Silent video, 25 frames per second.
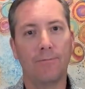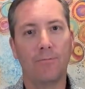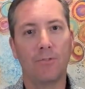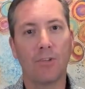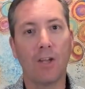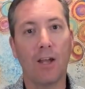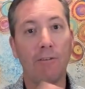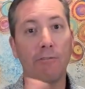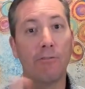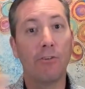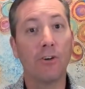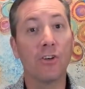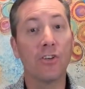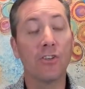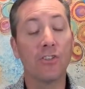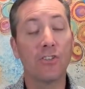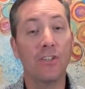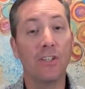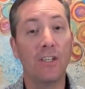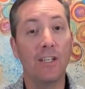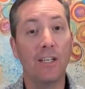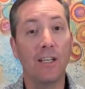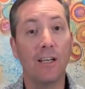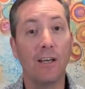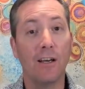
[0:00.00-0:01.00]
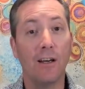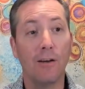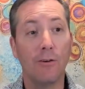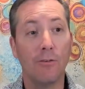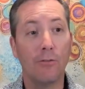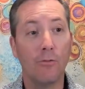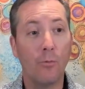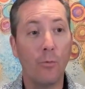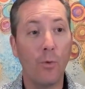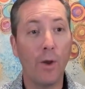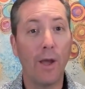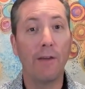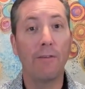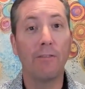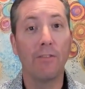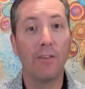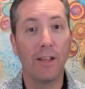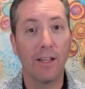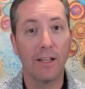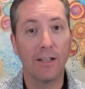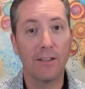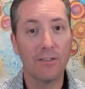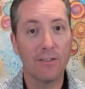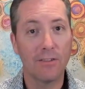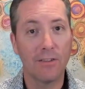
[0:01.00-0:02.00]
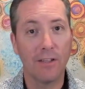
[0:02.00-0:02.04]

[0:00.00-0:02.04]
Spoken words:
diversity of wavelengths